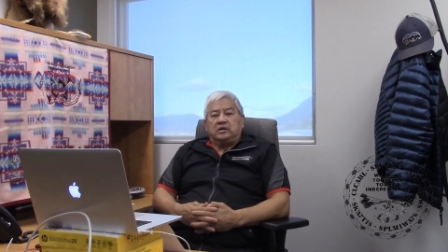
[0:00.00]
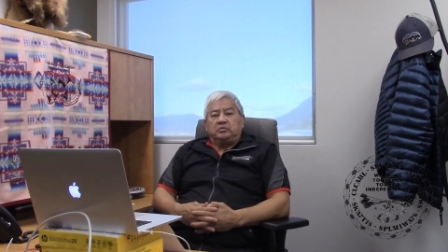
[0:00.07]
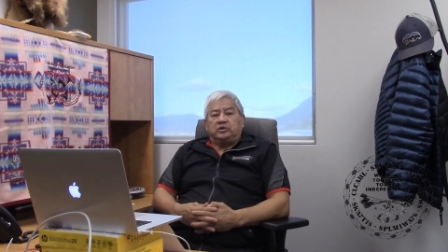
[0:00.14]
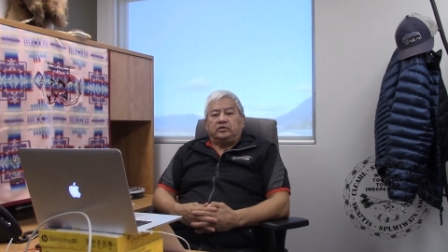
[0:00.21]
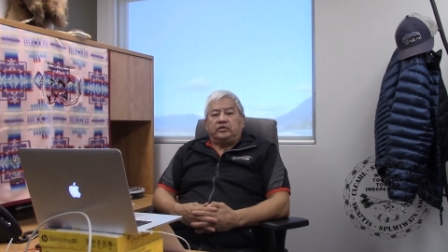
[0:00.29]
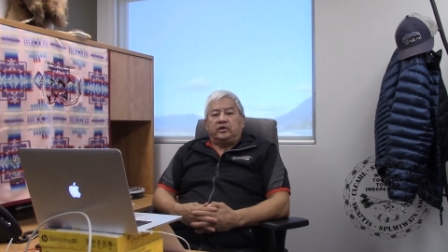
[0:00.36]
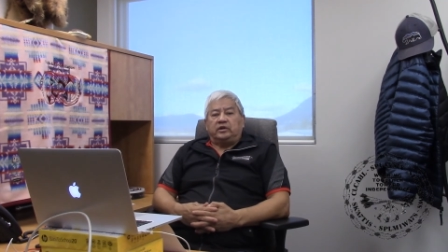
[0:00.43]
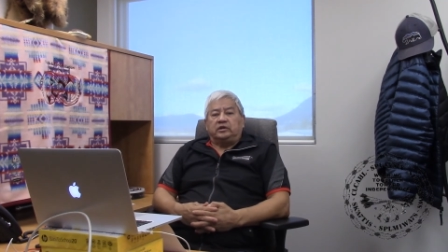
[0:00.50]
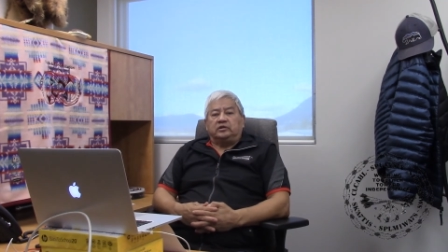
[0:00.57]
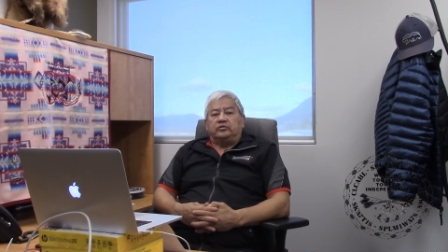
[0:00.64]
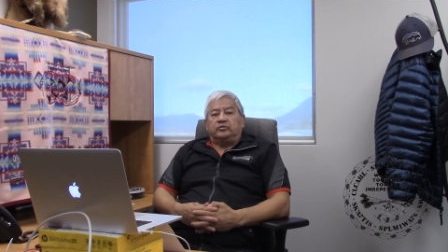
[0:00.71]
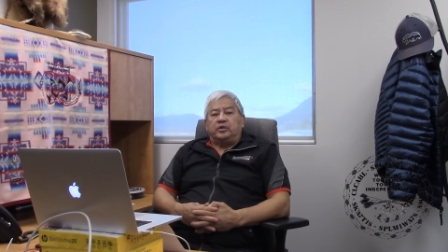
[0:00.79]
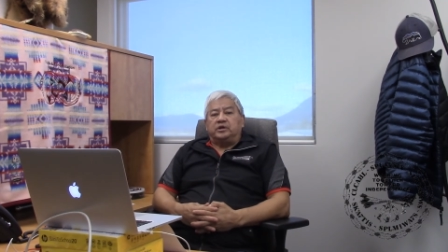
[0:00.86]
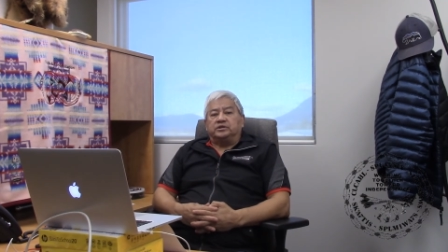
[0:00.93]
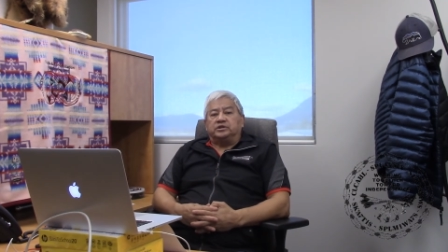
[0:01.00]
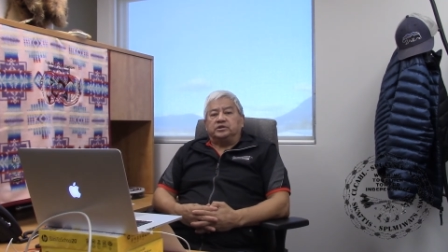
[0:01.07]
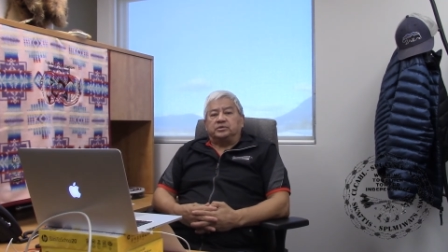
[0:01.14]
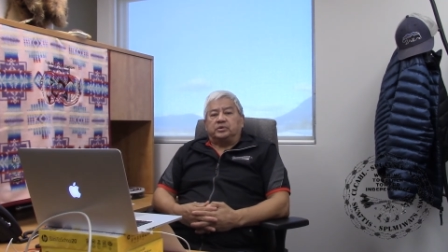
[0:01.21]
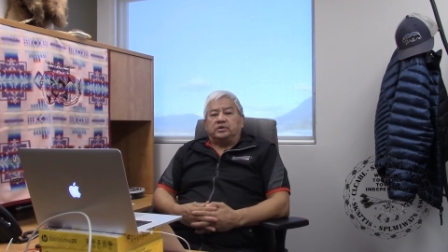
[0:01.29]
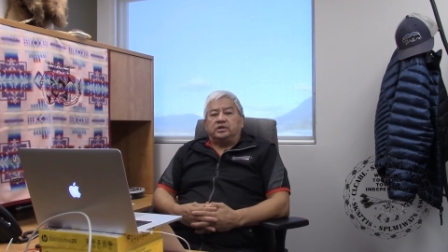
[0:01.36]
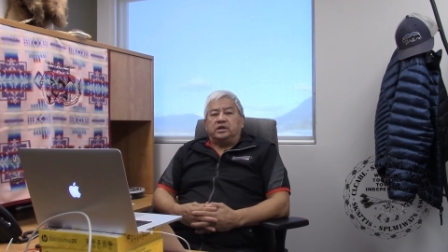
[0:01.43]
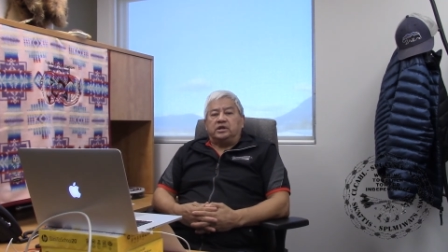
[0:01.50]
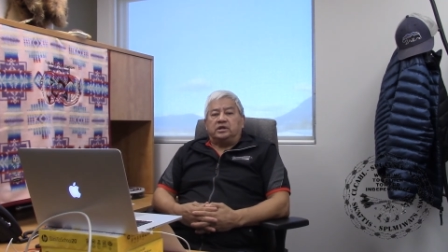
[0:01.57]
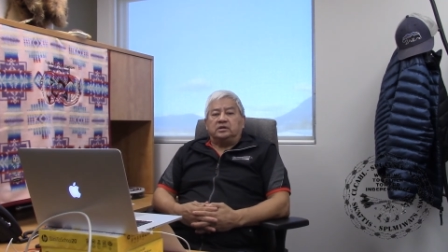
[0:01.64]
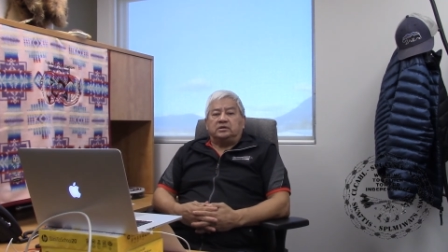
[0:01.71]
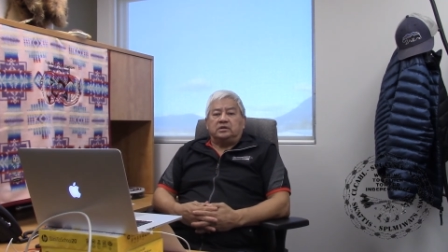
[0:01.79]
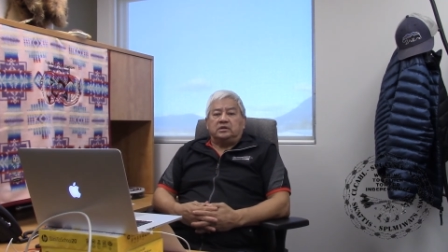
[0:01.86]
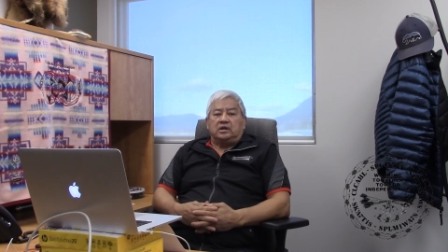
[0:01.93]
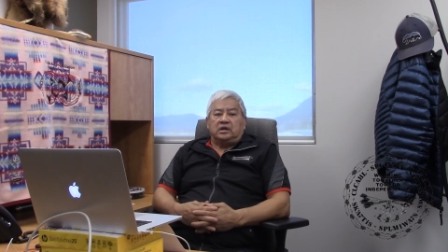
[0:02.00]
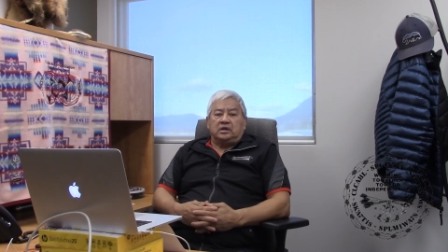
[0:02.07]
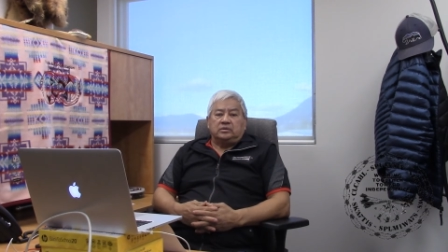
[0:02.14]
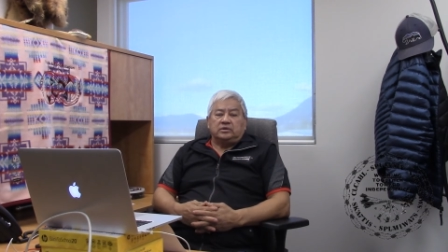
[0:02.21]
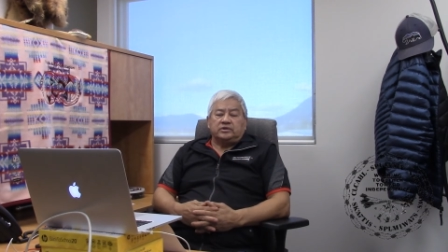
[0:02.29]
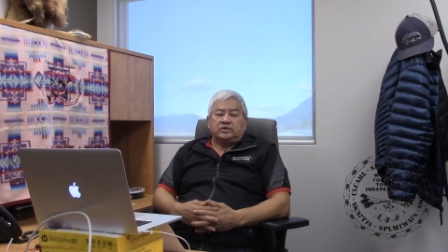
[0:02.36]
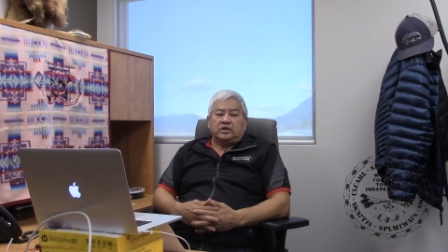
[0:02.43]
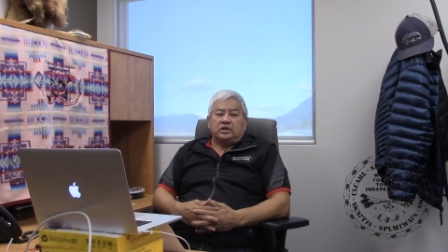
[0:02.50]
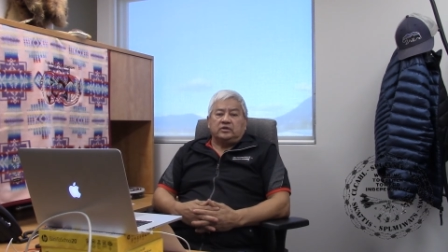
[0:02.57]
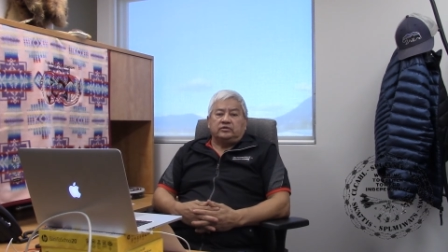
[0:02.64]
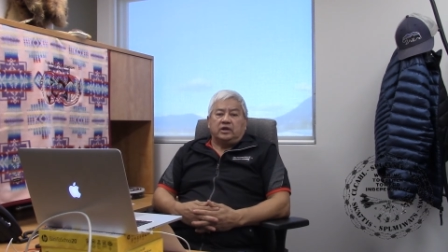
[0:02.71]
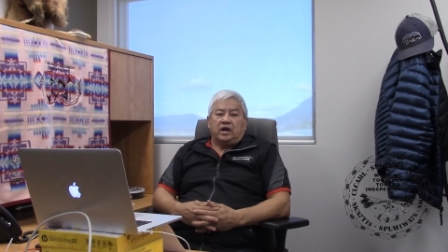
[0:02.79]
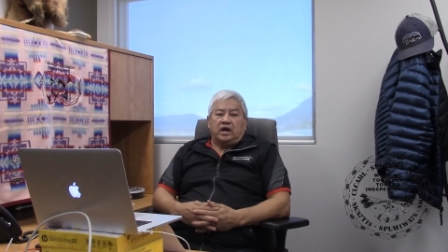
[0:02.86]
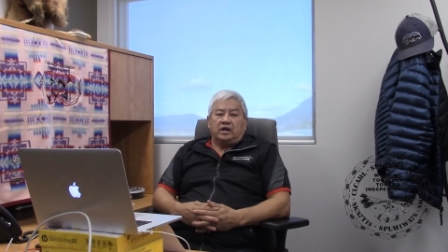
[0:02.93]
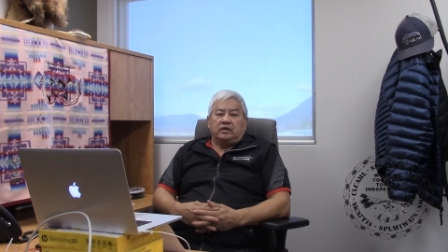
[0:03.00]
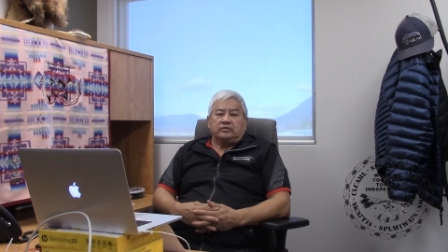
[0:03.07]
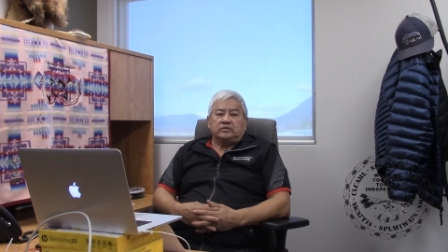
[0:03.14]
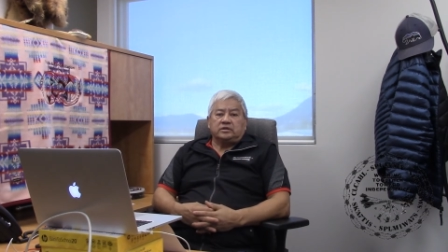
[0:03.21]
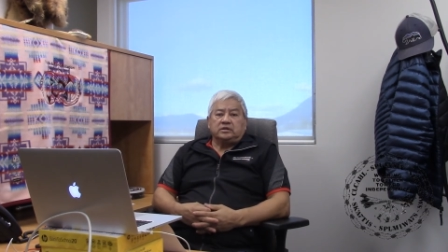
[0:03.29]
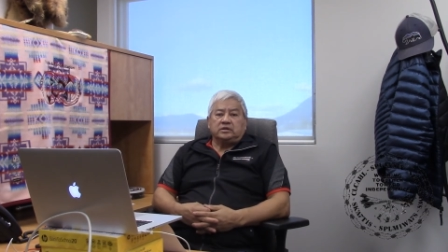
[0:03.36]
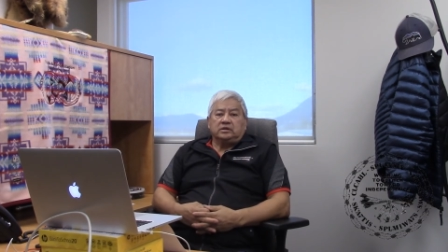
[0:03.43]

preventative measures we're taking today will save lives